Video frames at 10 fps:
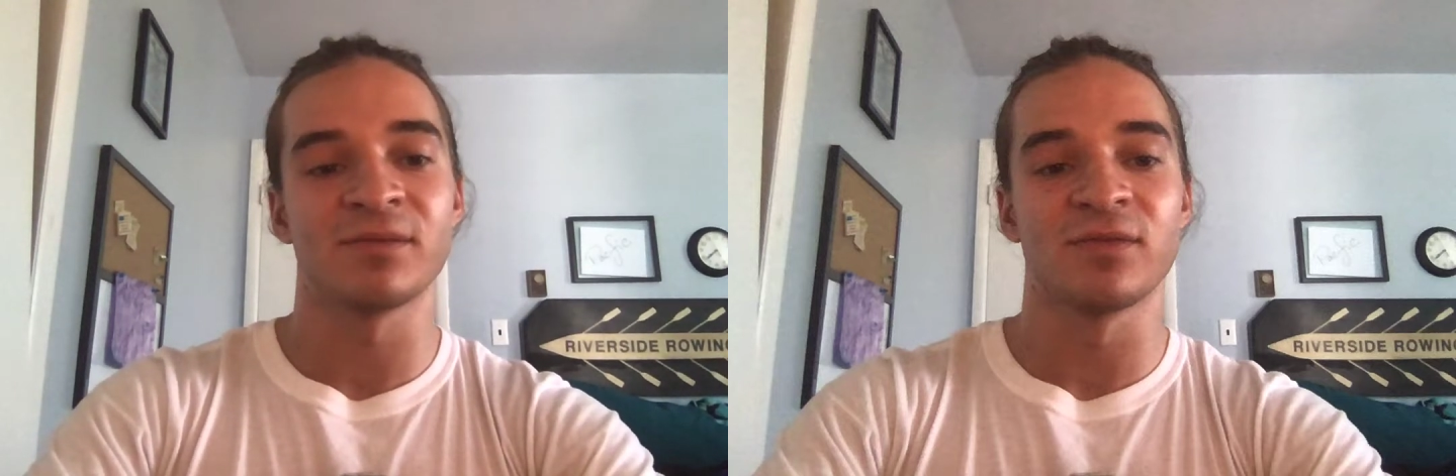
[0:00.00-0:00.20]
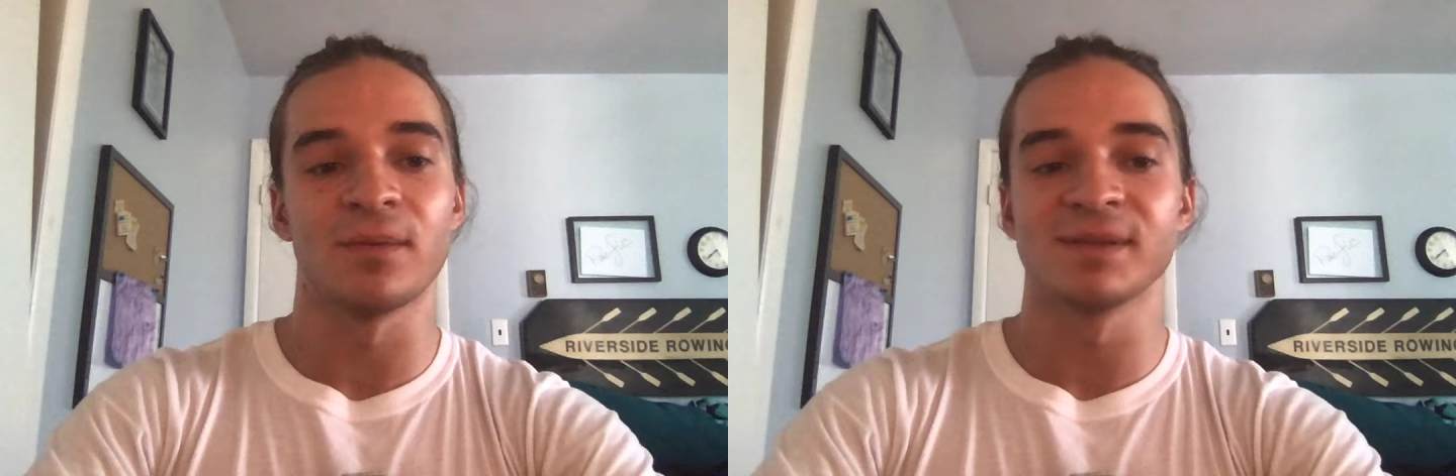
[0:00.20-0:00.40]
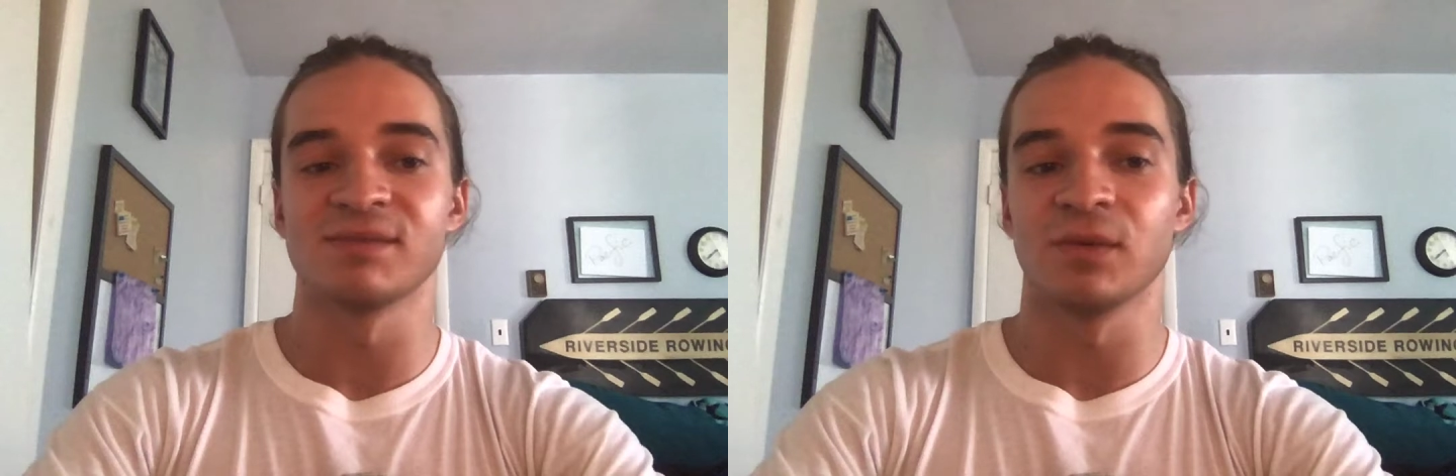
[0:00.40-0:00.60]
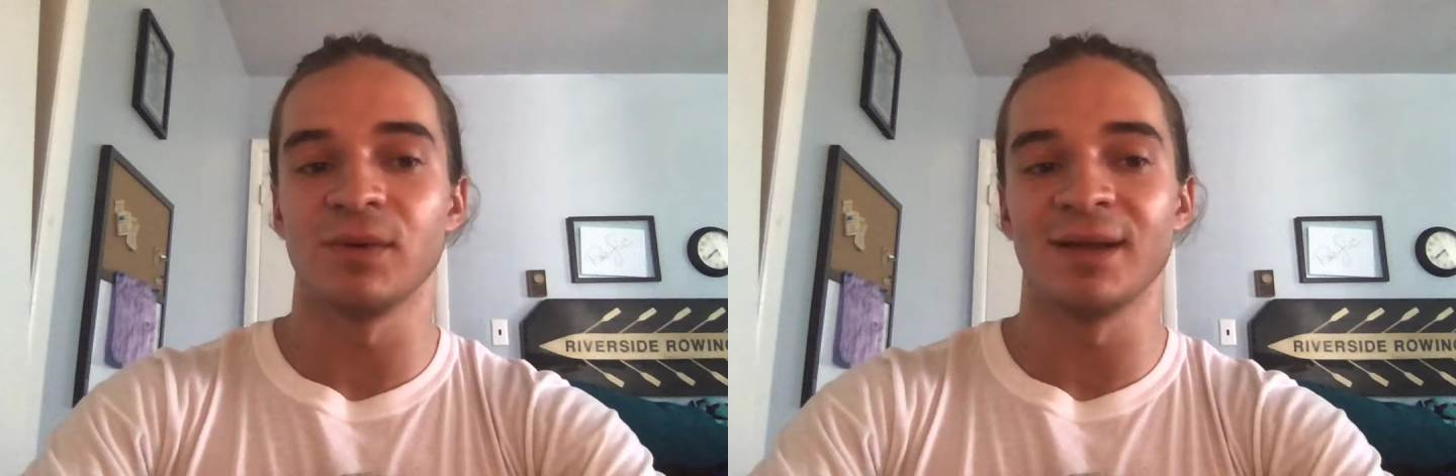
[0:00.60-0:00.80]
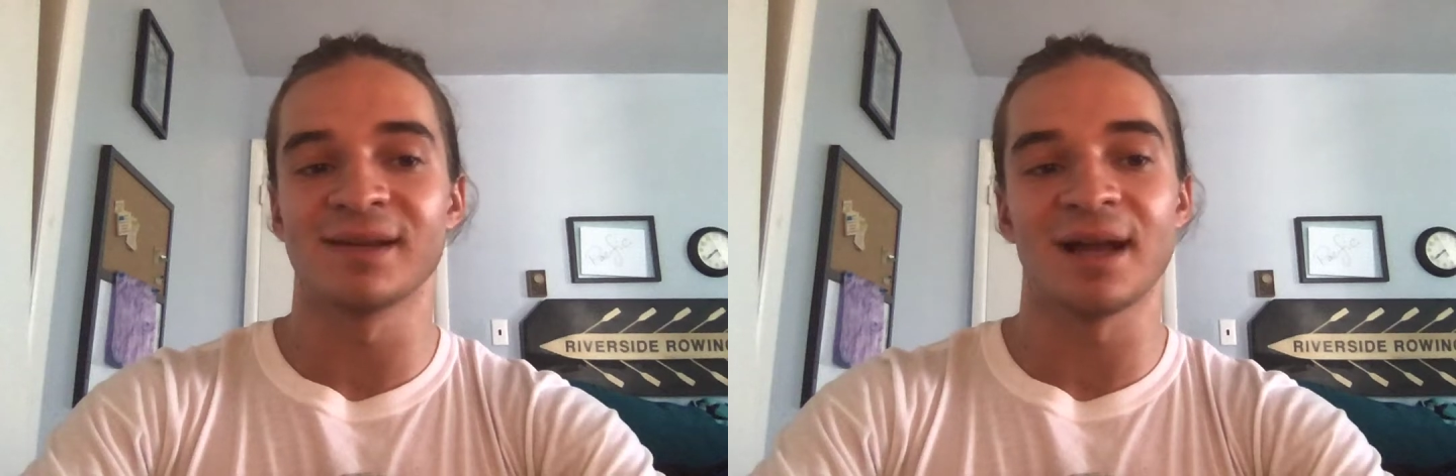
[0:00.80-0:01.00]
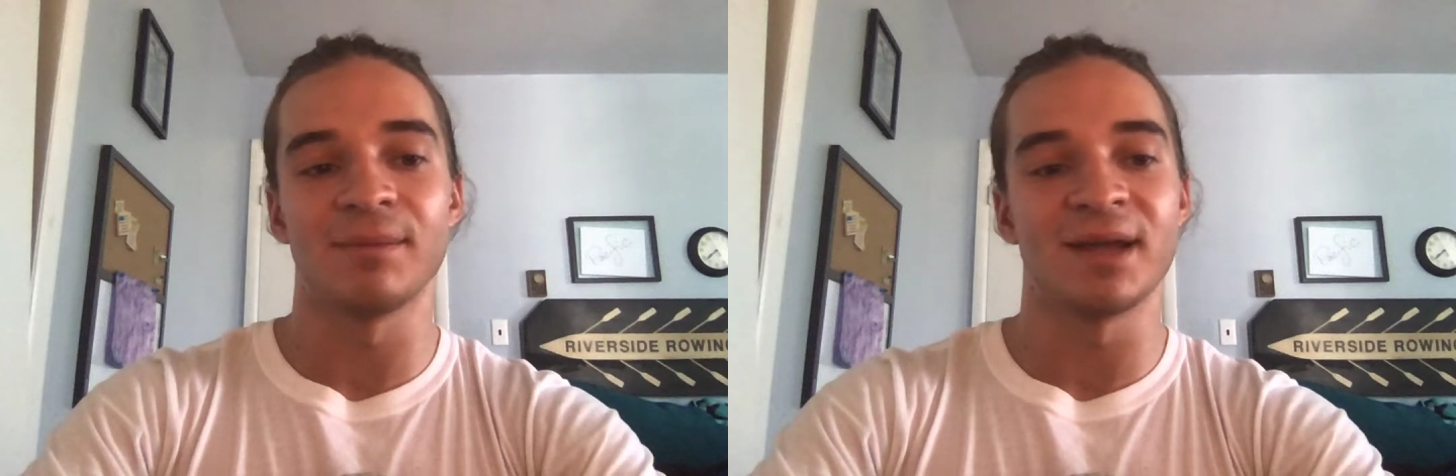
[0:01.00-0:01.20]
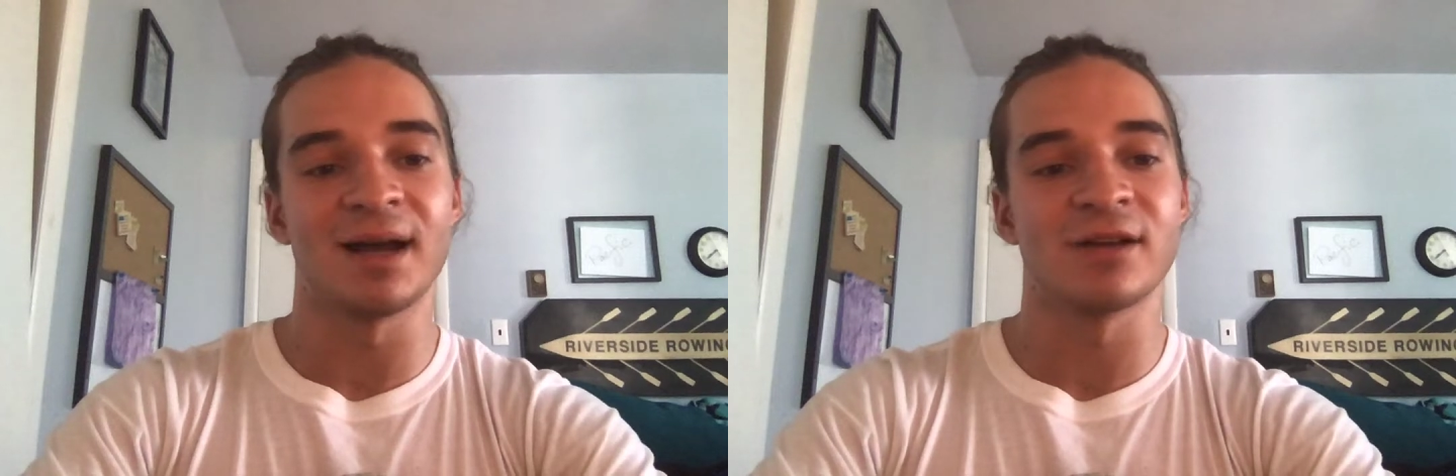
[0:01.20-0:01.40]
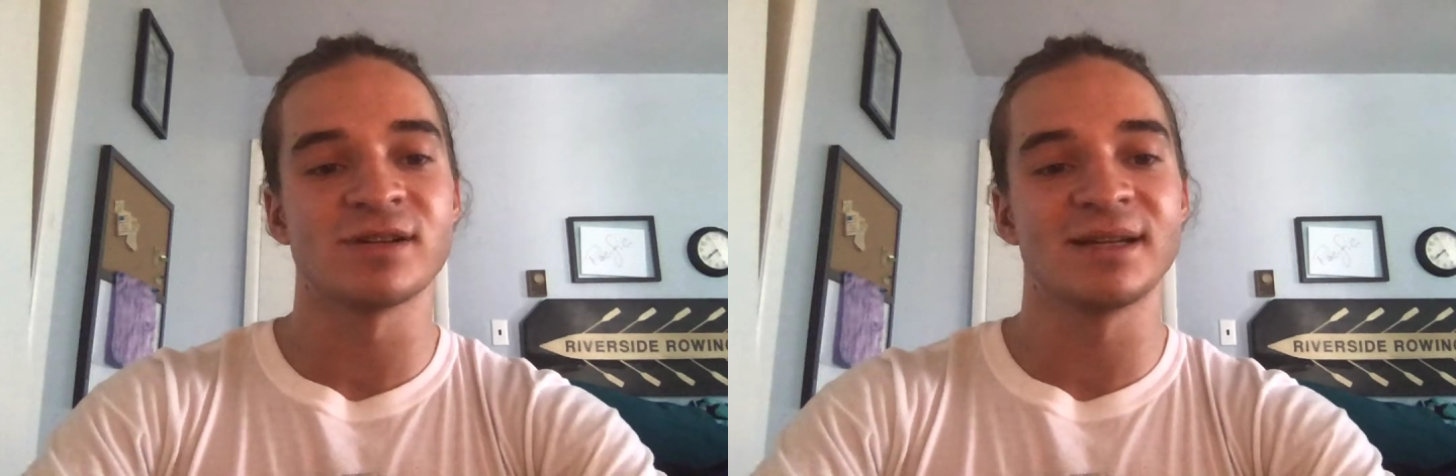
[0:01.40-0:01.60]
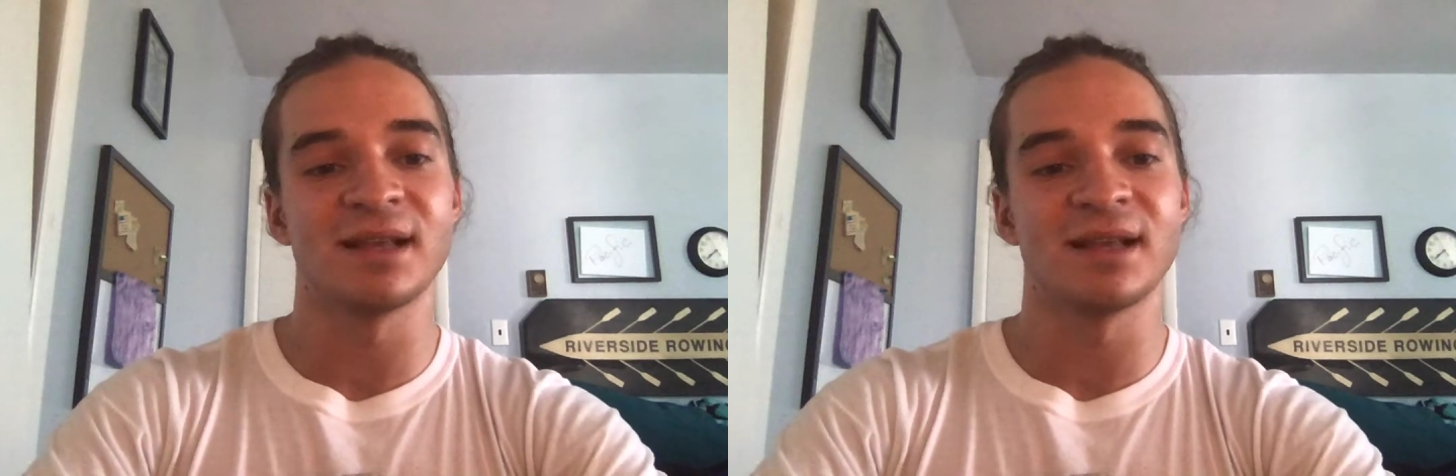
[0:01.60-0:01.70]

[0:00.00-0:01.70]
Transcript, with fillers: performance of the week's got to be Konrad